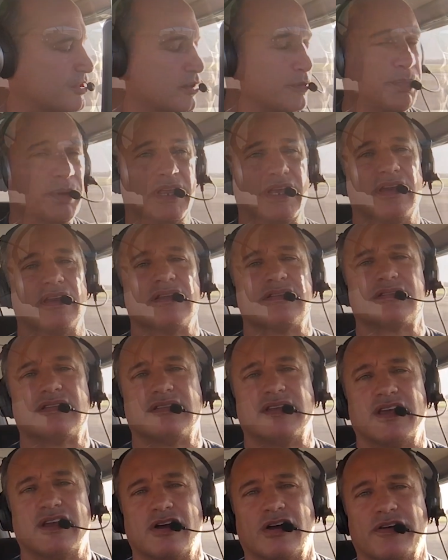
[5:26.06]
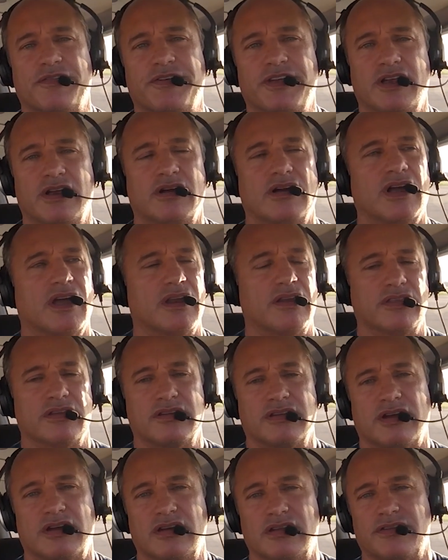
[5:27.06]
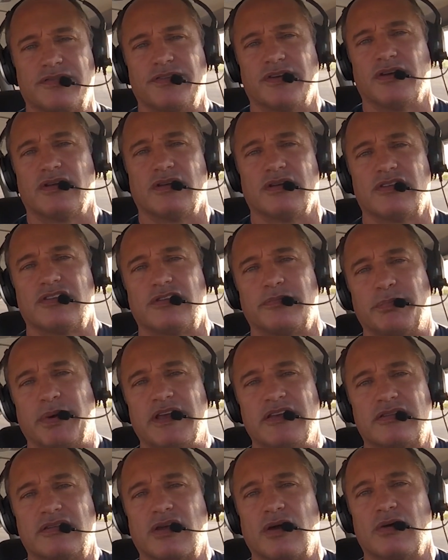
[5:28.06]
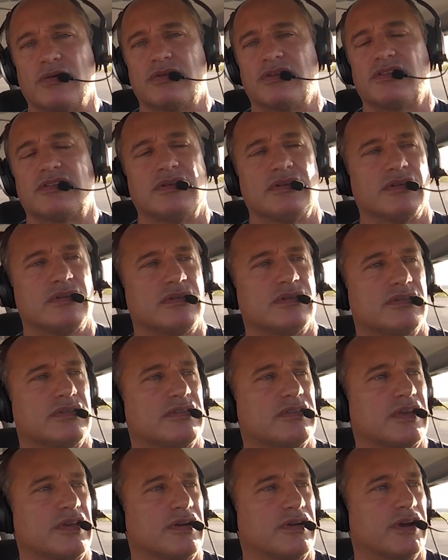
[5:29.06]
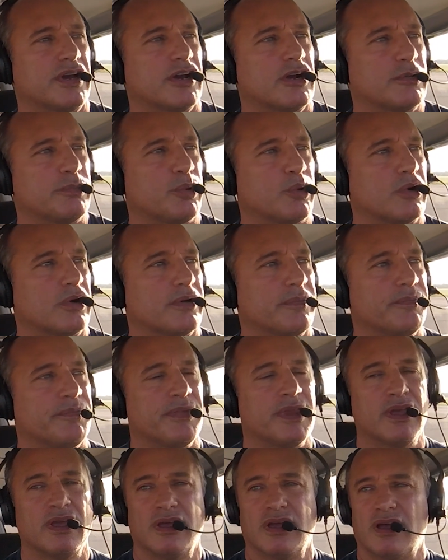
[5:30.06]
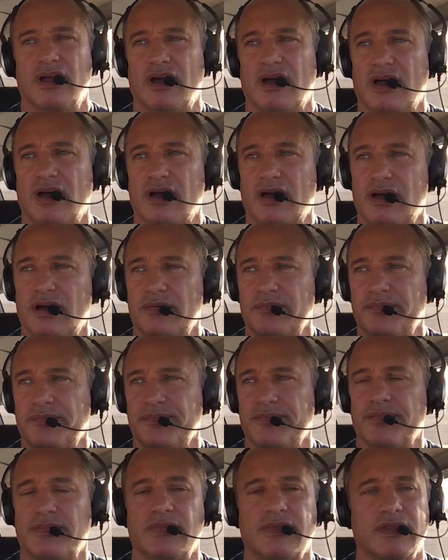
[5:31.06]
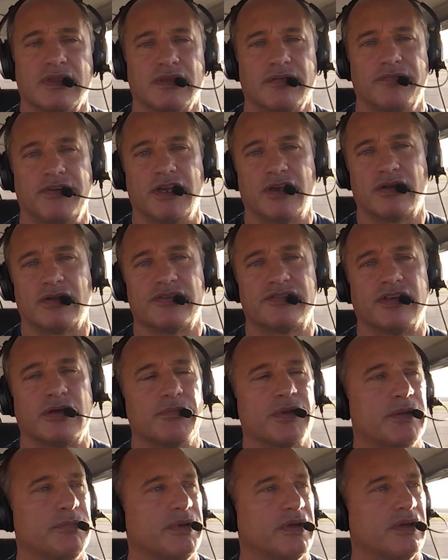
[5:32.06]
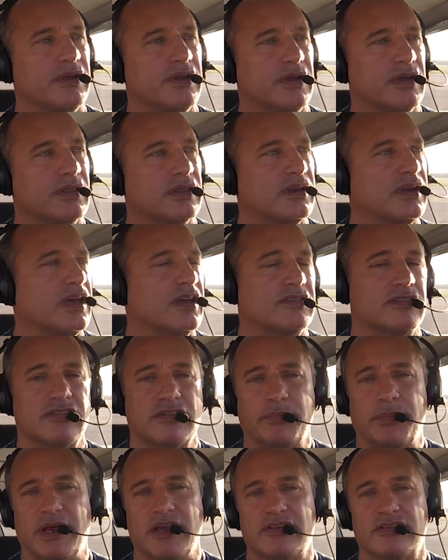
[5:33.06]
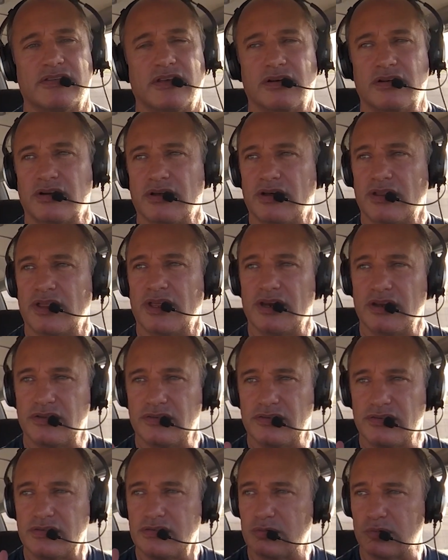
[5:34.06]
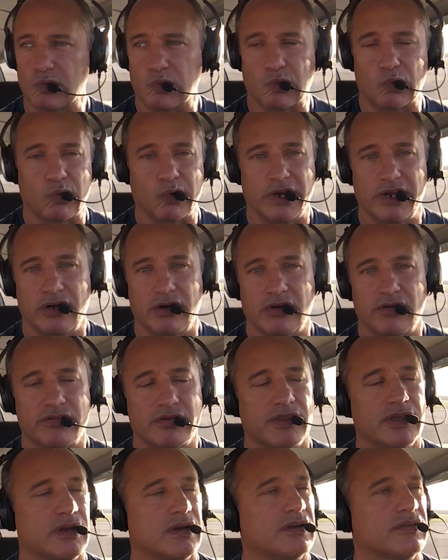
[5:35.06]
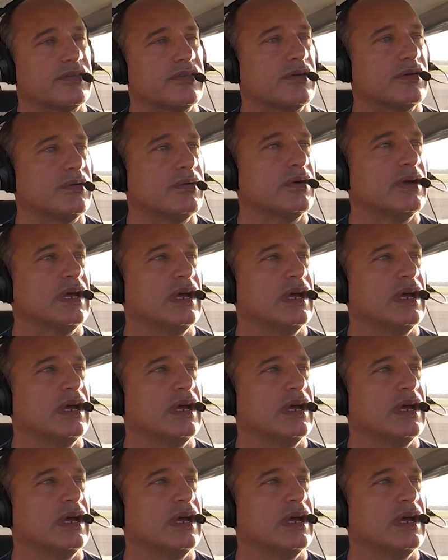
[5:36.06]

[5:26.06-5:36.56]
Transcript: the plan is to take off here out of the Titusville Space Coast Center Airport. Uh, vehicle assembly building, the NASA Space Center and all that is right over there. So,